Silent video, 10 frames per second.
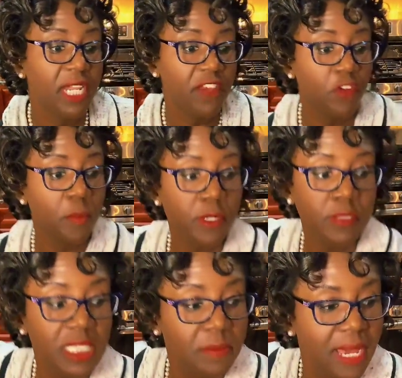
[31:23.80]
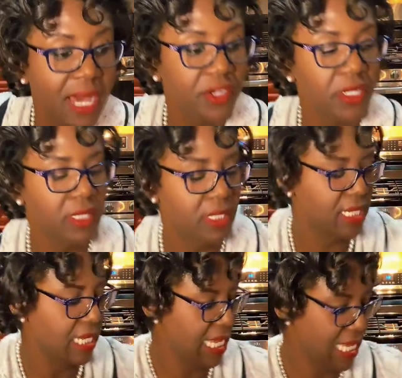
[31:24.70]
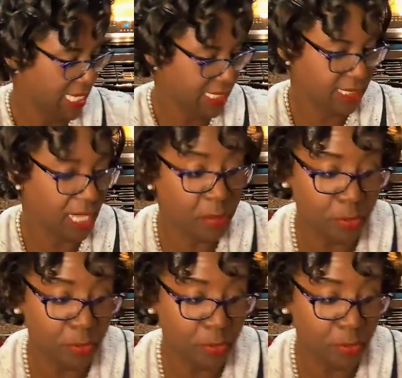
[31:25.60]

But if your protein powder is